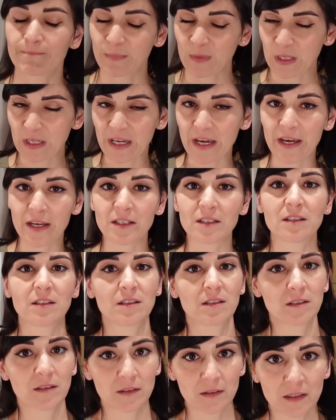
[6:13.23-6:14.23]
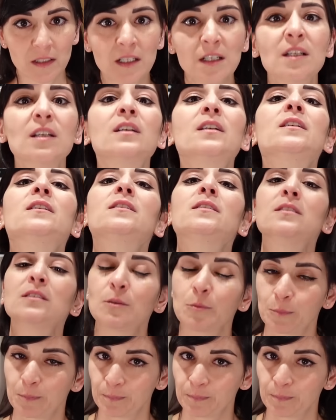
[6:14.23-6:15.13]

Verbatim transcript: that yes. you're gonna have